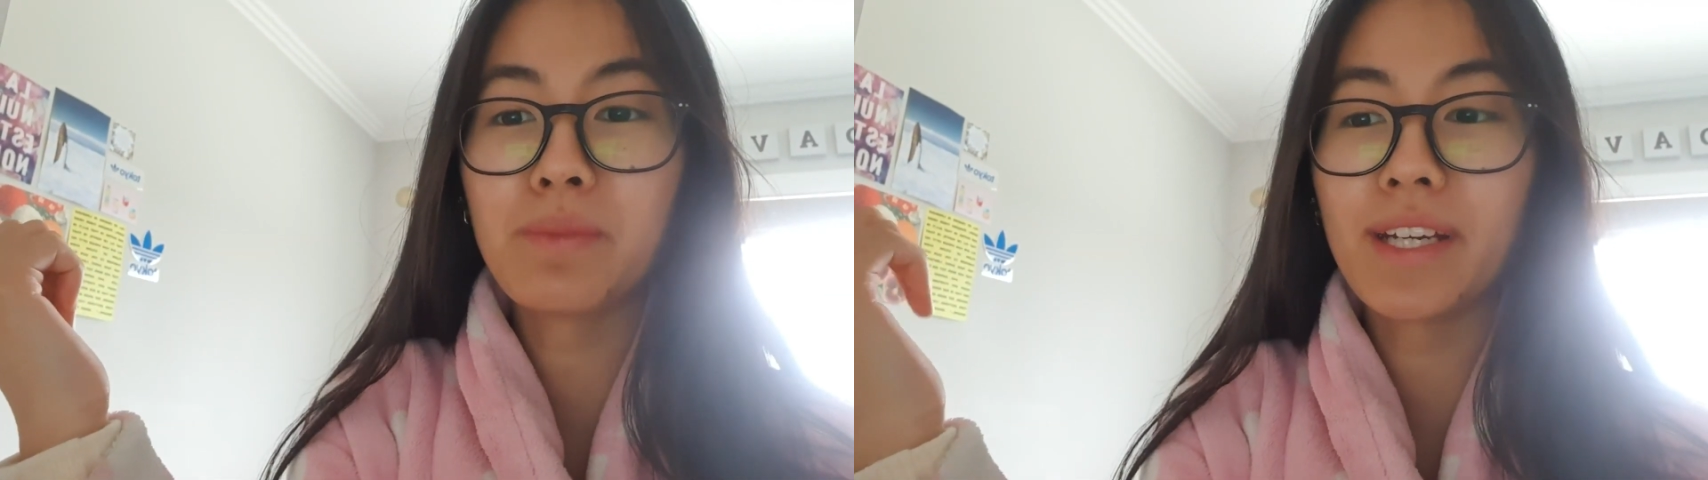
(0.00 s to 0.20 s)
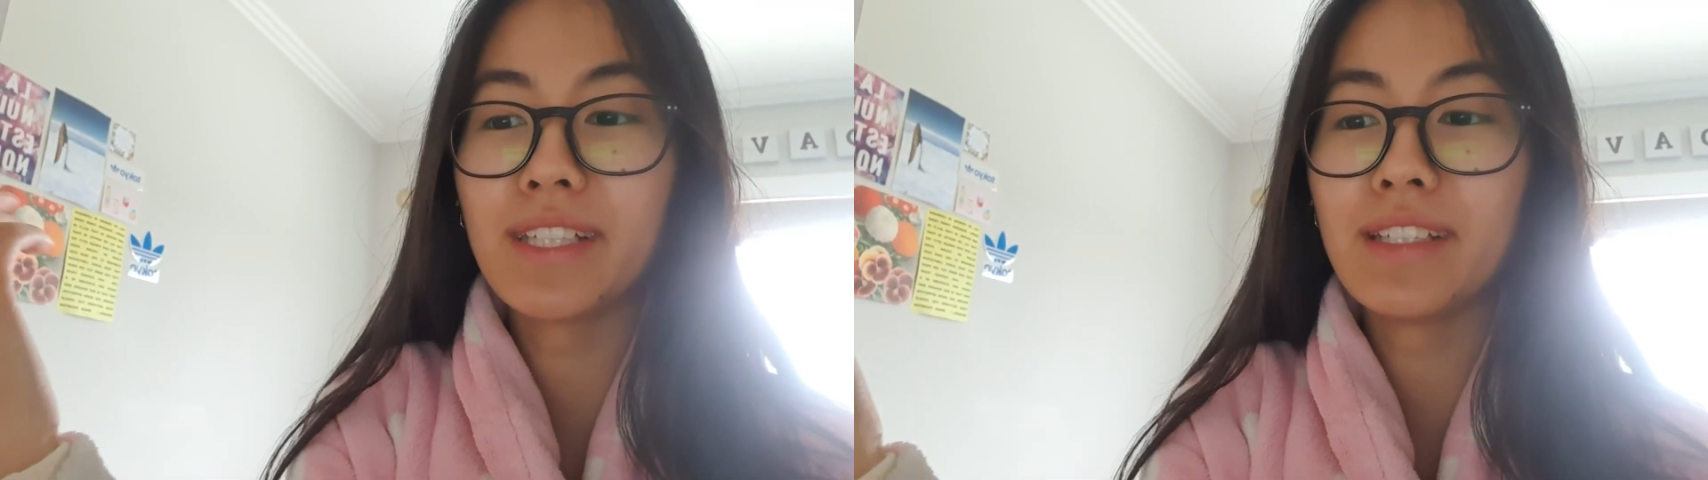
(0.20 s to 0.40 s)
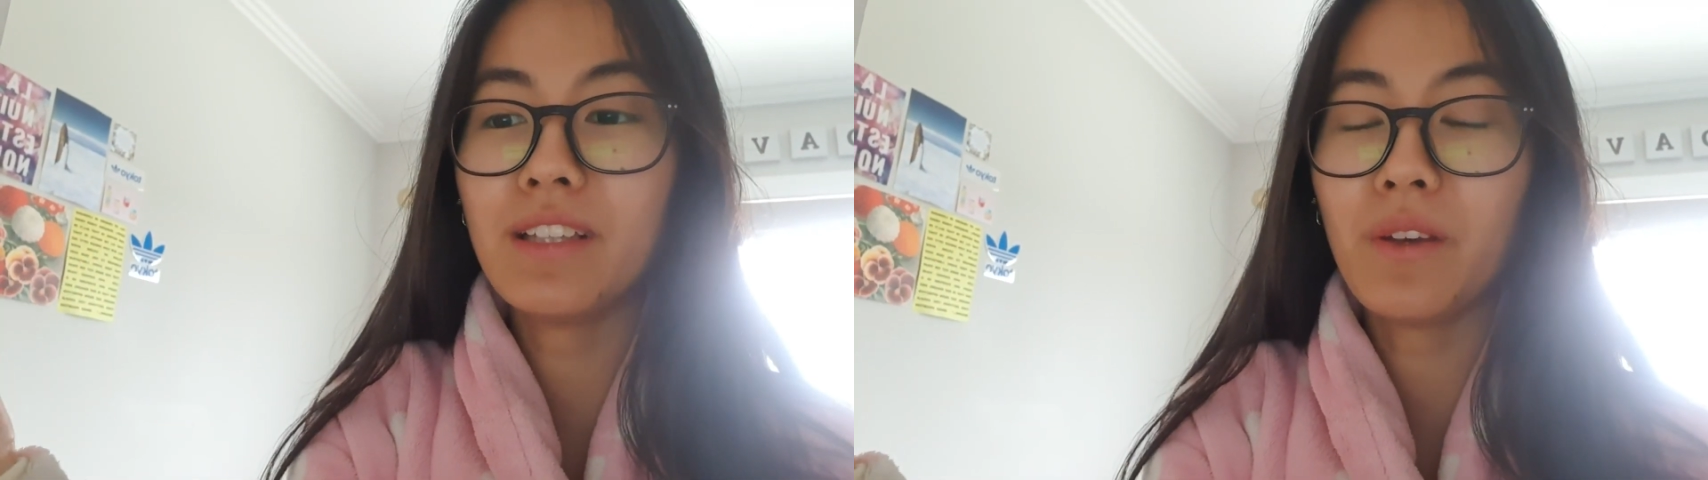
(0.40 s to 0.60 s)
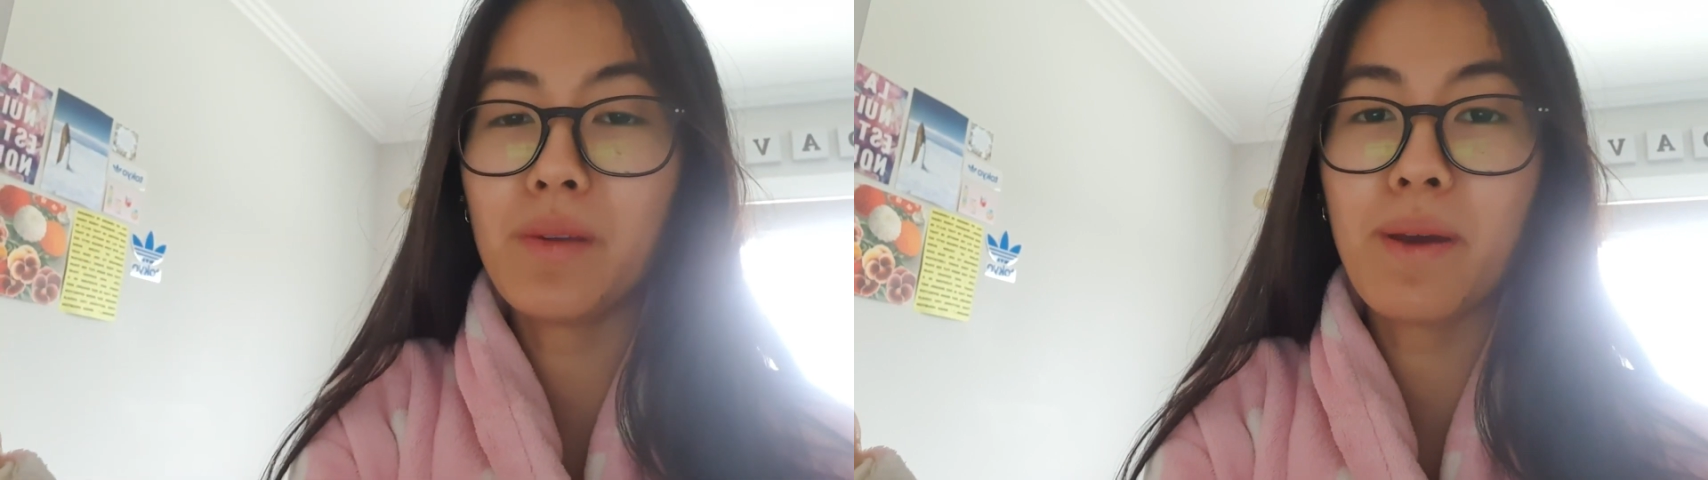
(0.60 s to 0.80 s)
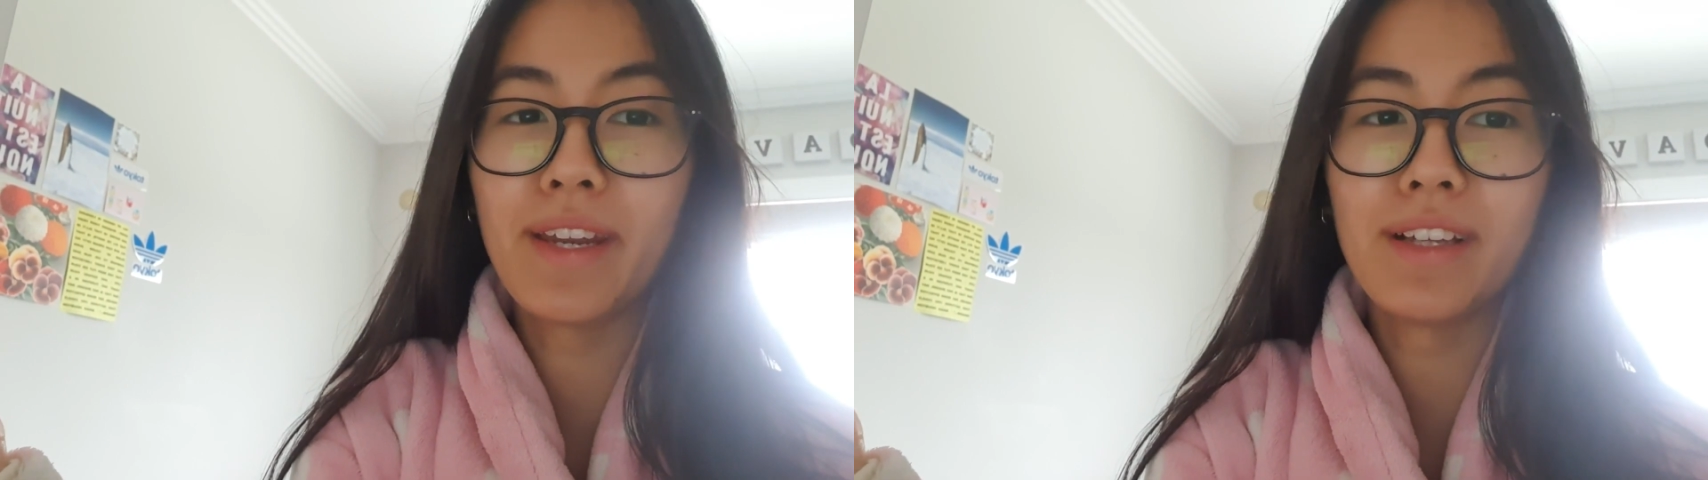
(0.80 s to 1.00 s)
I did learn
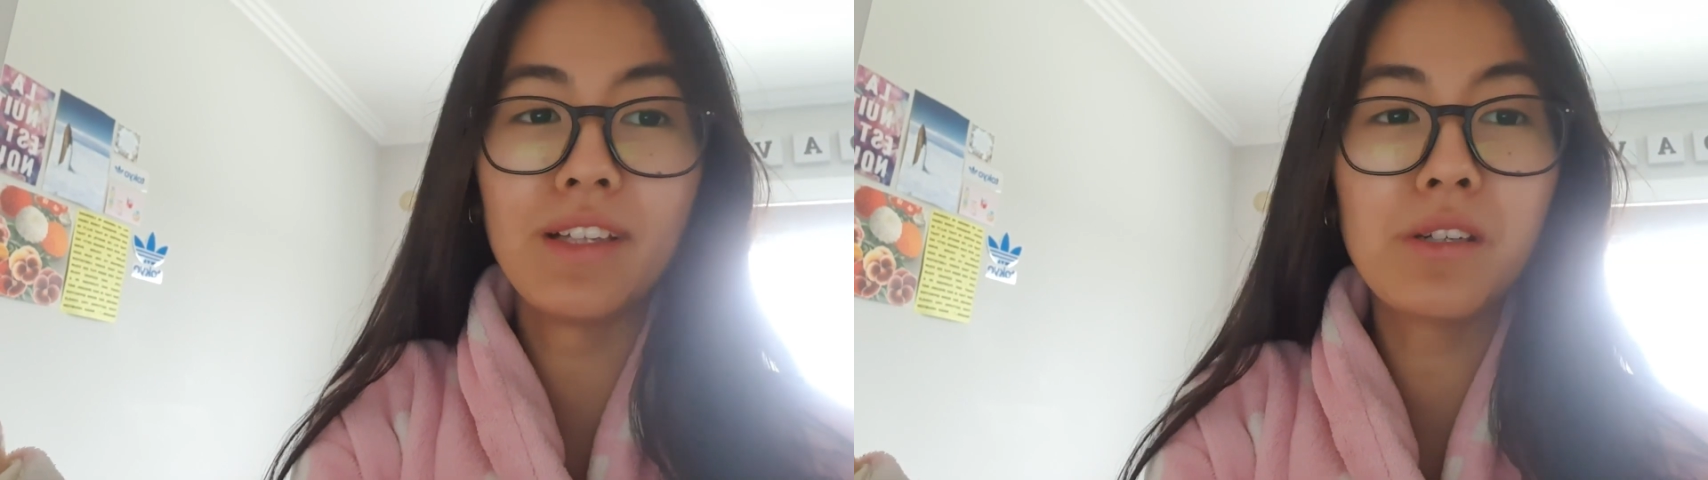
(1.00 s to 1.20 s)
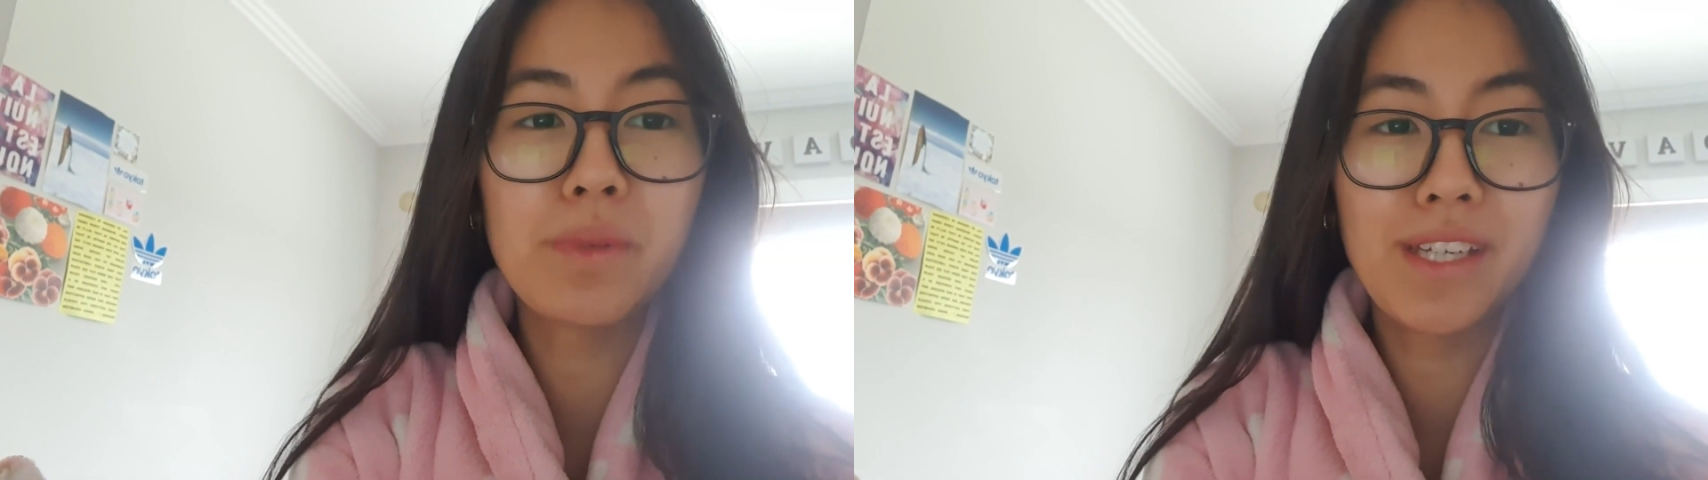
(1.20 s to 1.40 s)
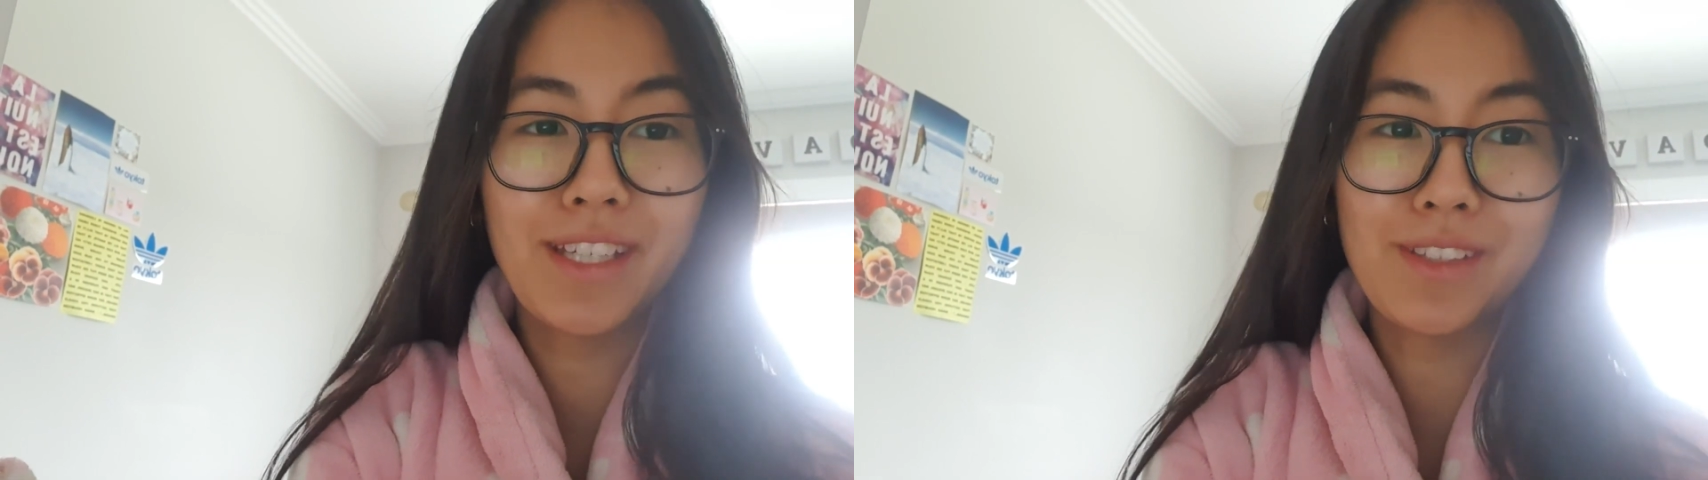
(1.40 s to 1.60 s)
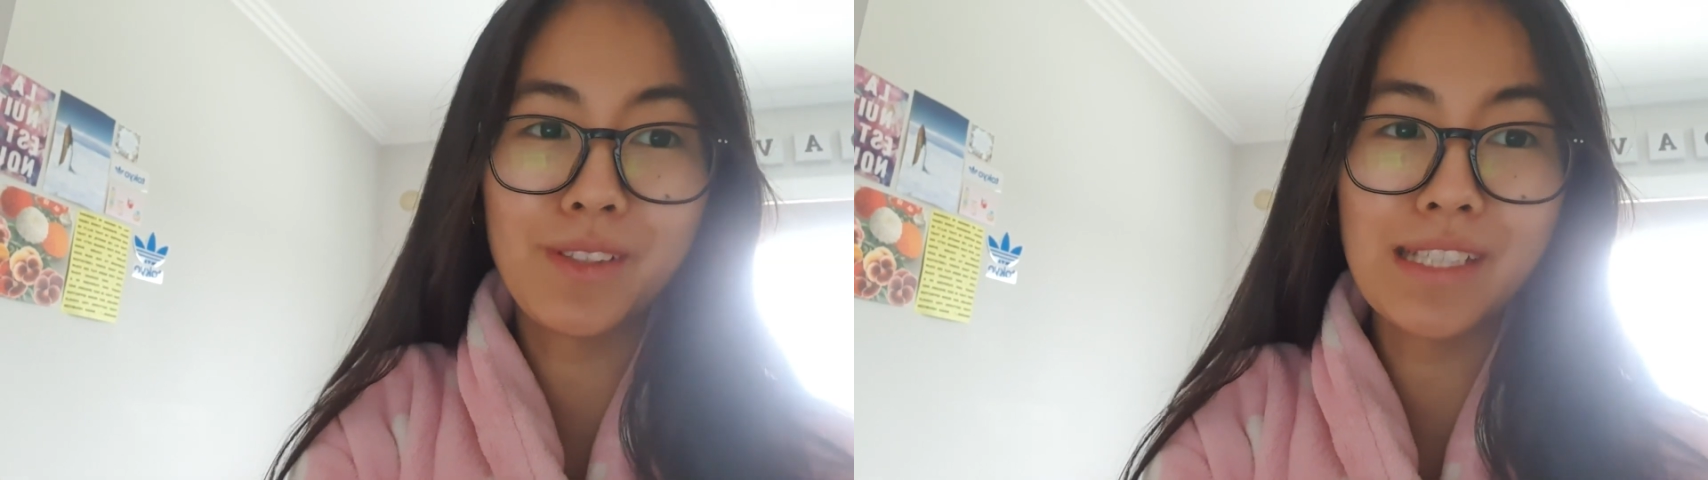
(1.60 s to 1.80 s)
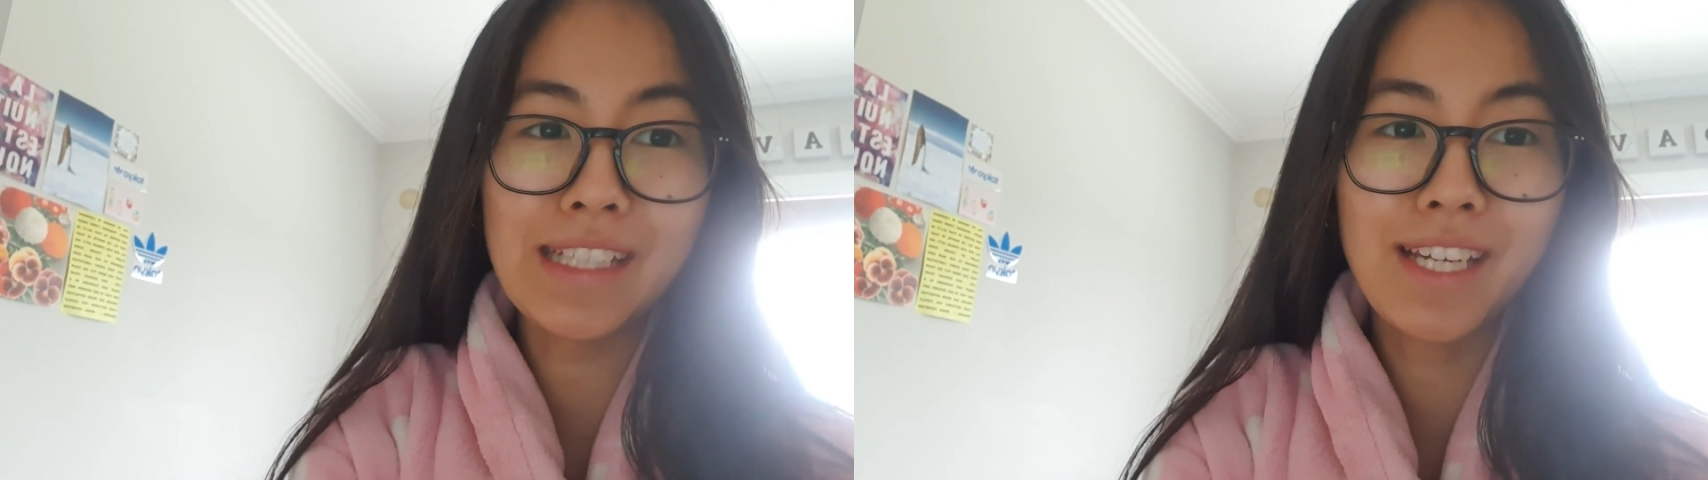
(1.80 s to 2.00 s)
about it a little bit in
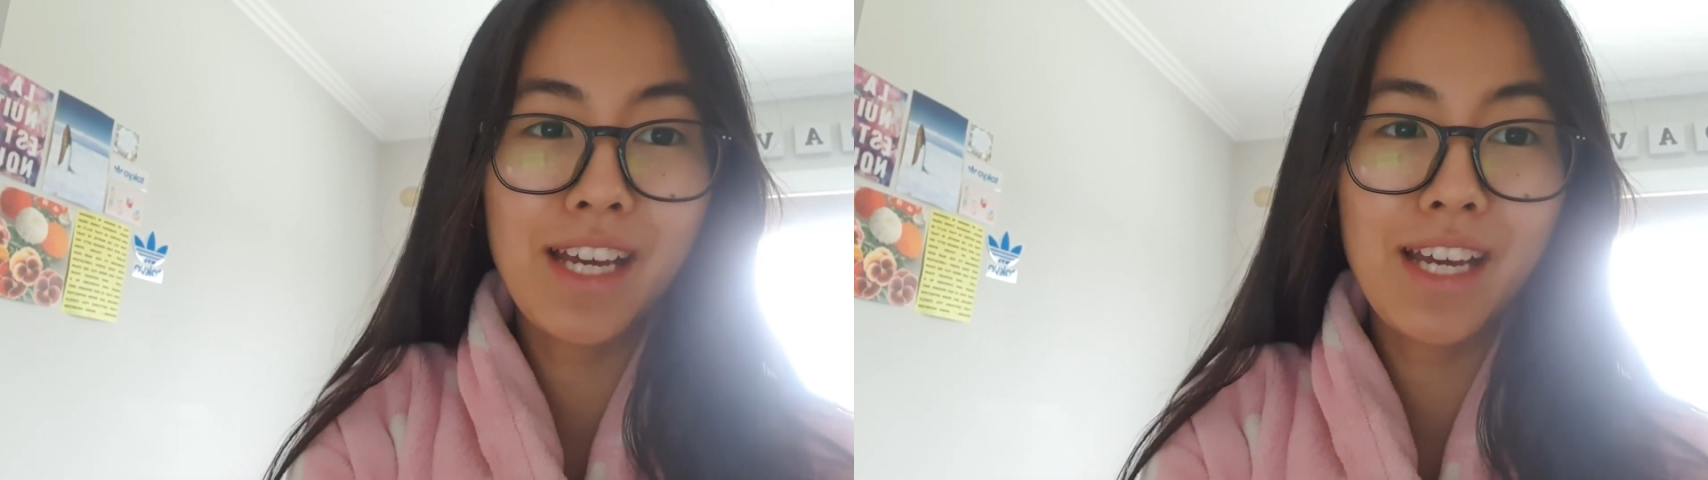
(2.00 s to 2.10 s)
uni,